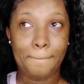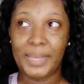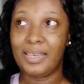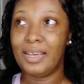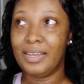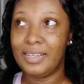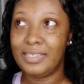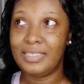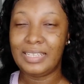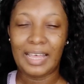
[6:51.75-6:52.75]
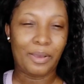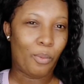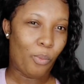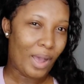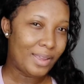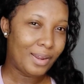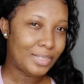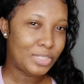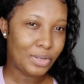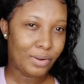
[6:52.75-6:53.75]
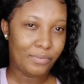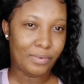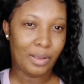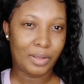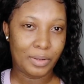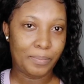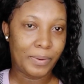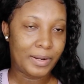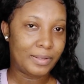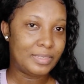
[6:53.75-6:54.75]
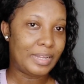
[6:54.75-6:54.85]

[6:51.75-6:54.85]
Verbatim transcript: because like, why not share a good product?